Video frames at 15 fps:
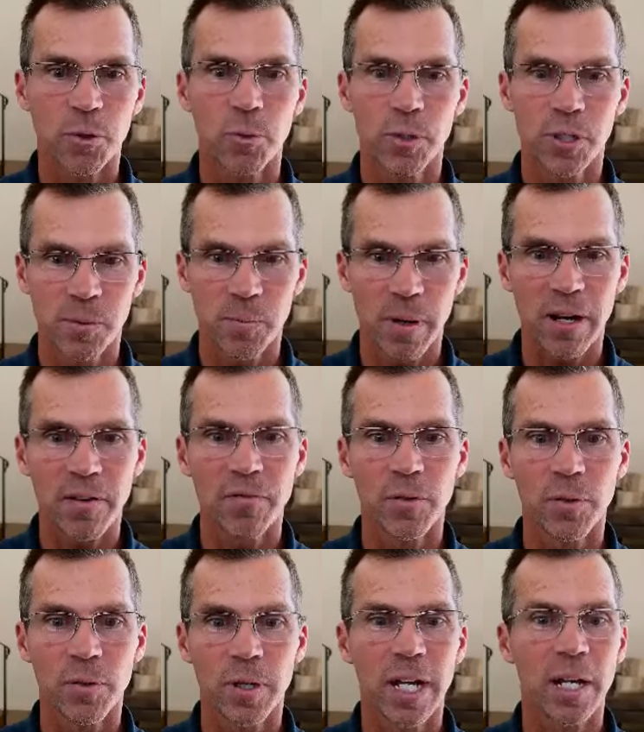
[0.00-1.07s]

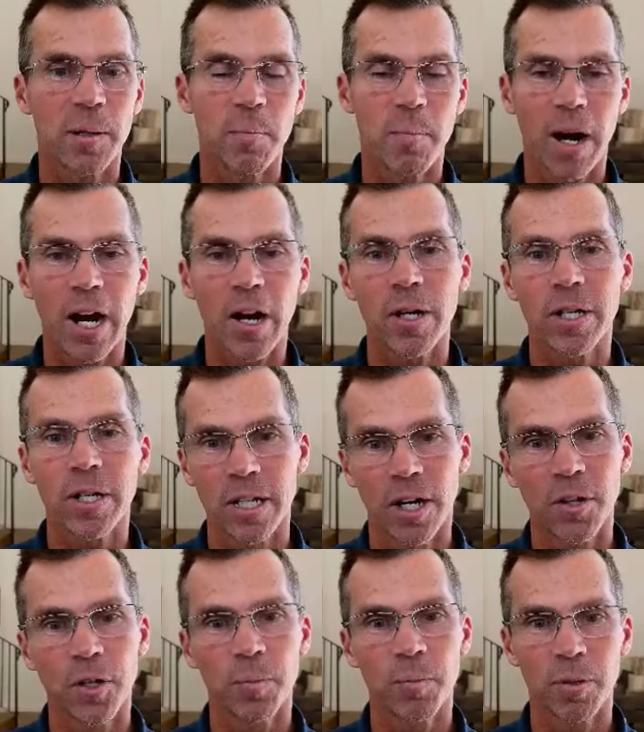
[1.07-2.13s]
respectful and admiring the
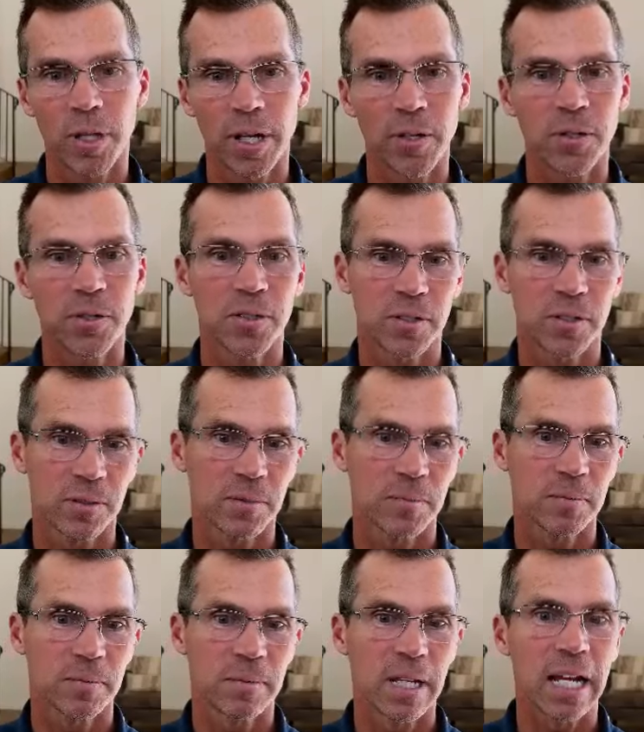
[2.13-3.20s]
other players
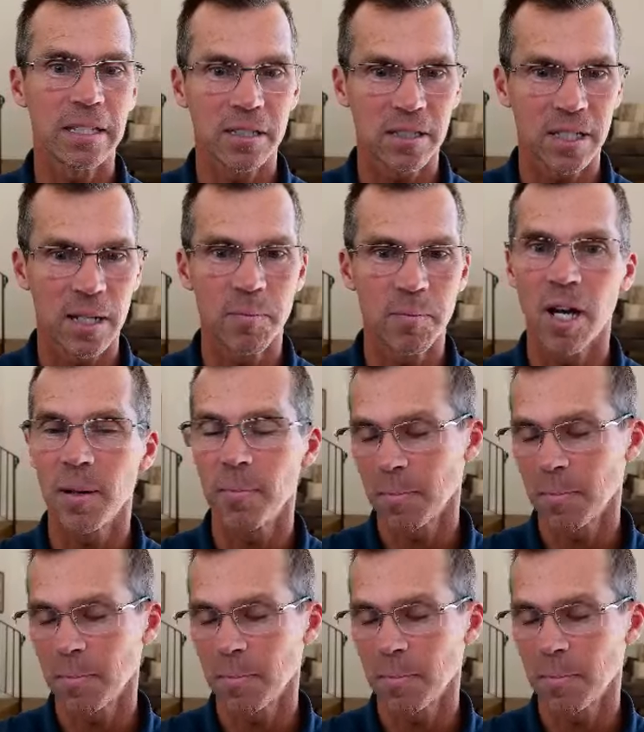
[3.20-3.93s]
at the same time.